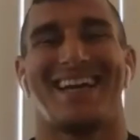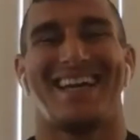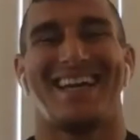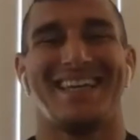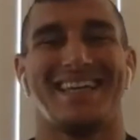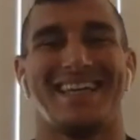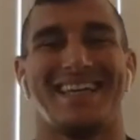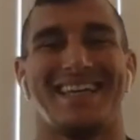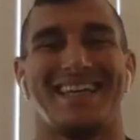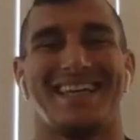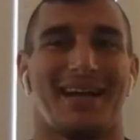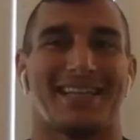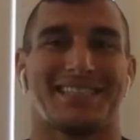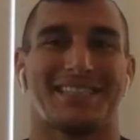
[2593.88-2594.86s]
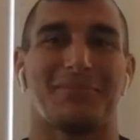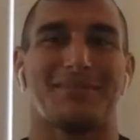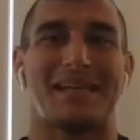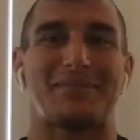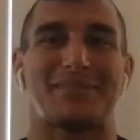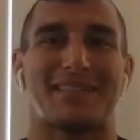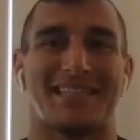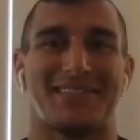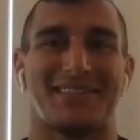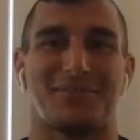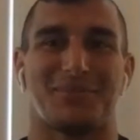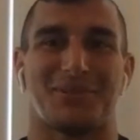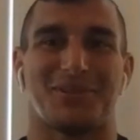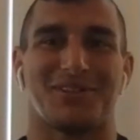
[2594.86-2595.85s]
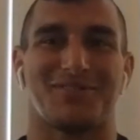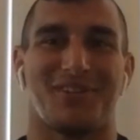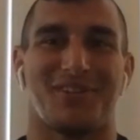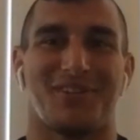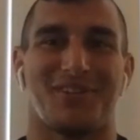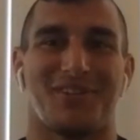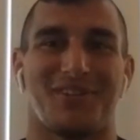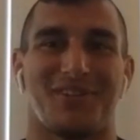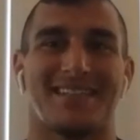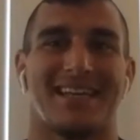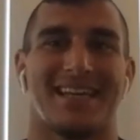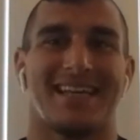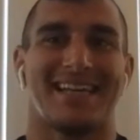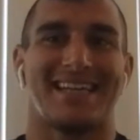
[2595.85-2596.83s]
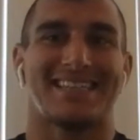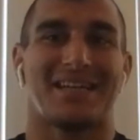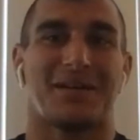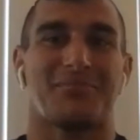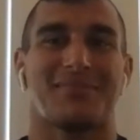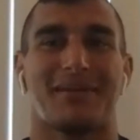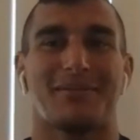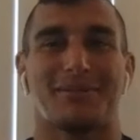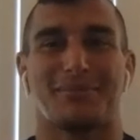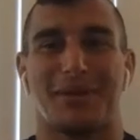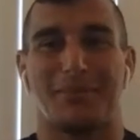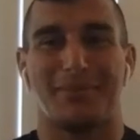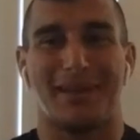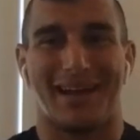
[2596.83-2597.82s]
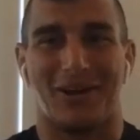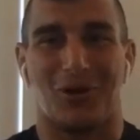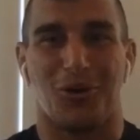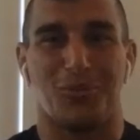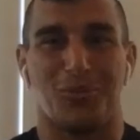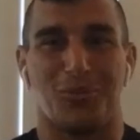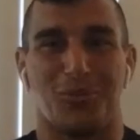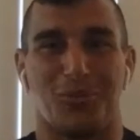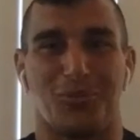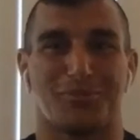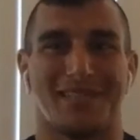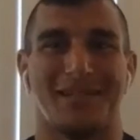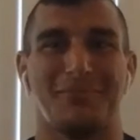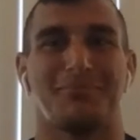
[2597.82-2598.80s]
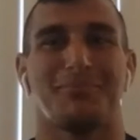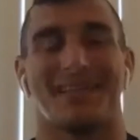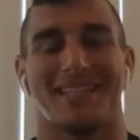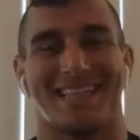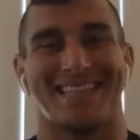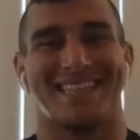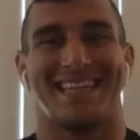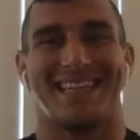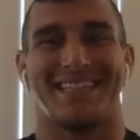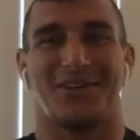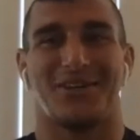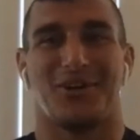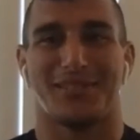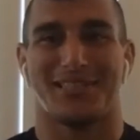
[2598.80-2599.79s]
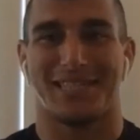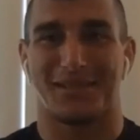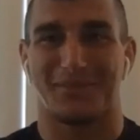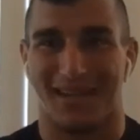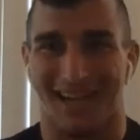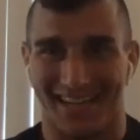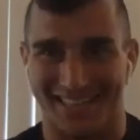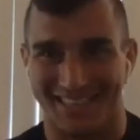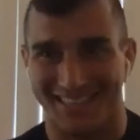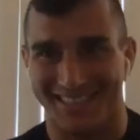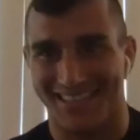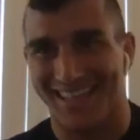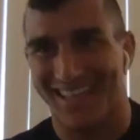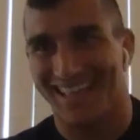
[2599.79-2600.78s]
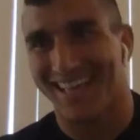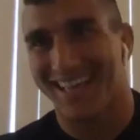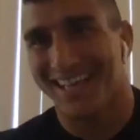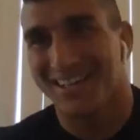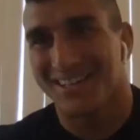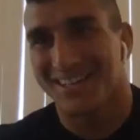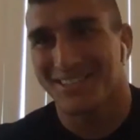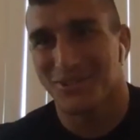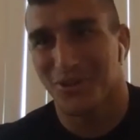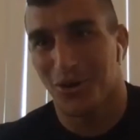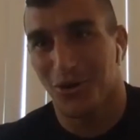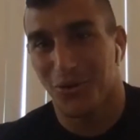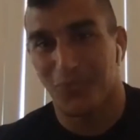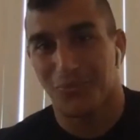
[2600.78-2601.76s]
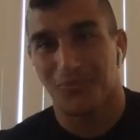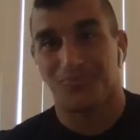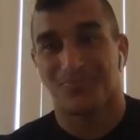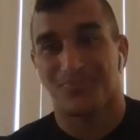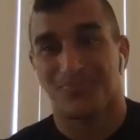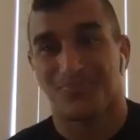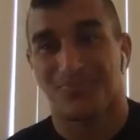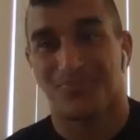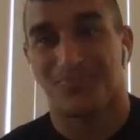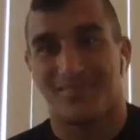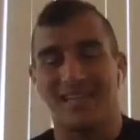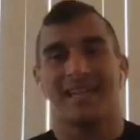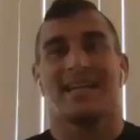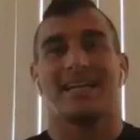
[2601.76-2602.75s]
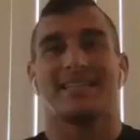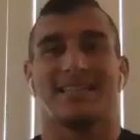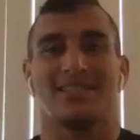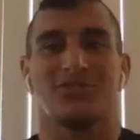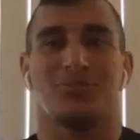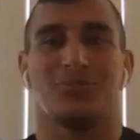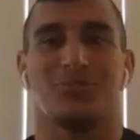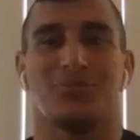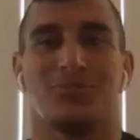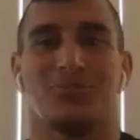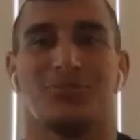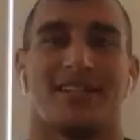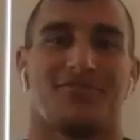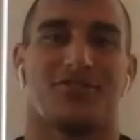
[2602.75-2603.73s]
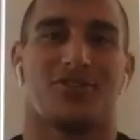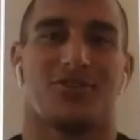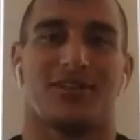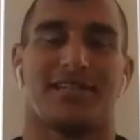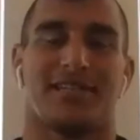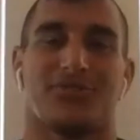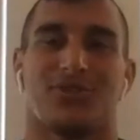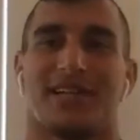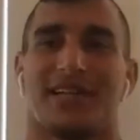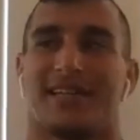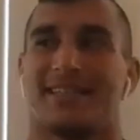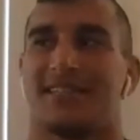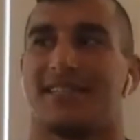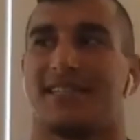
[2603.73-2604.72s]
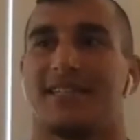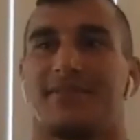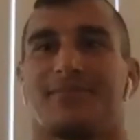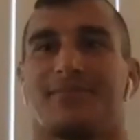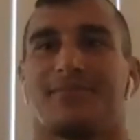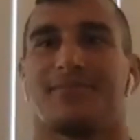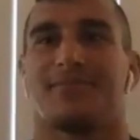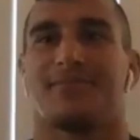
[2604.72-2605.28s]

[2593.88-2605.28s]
He kicked my ass. Sometimes I give him a good fight. Sometimes maybe I almost beat him, but at the end he always kicked my ass. So, and I think to myself, you know, in Israel, I say,